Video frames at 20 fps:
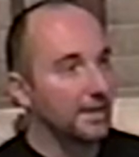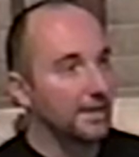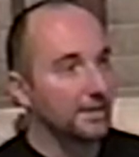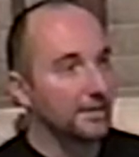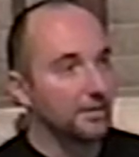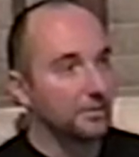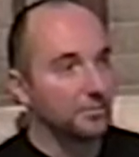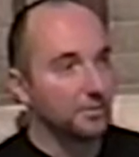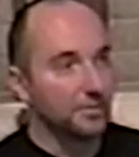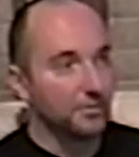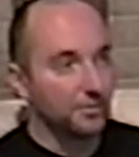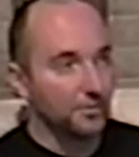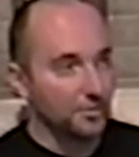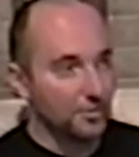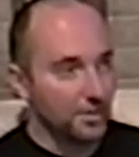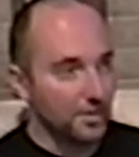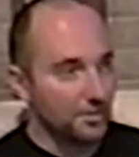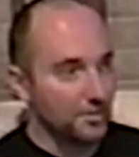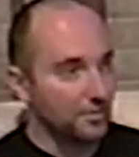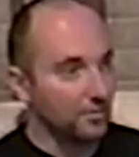I can help give
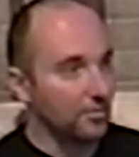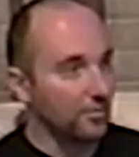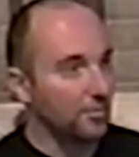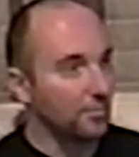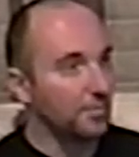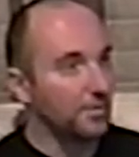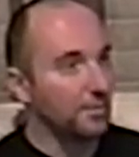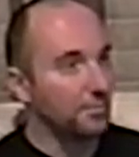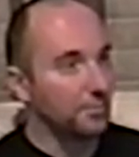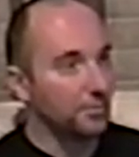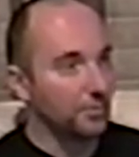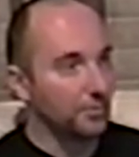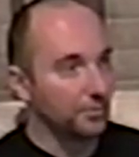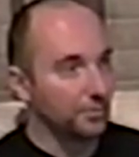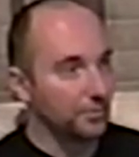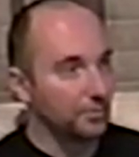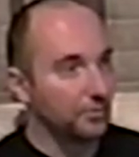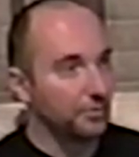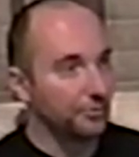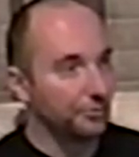suggestions to people
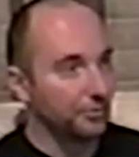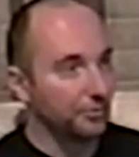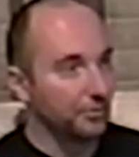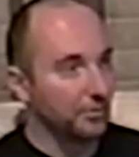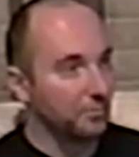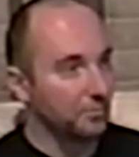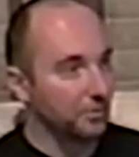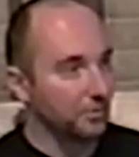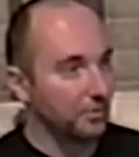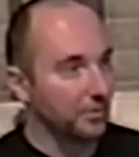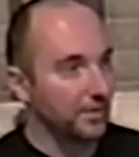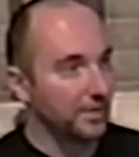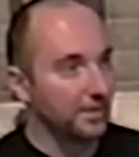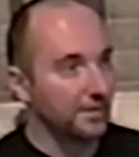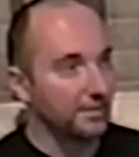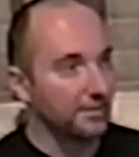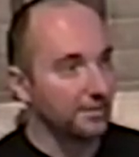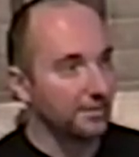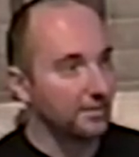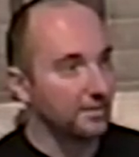who are going through similar
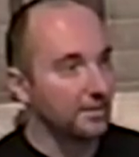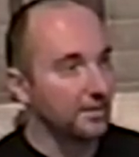things.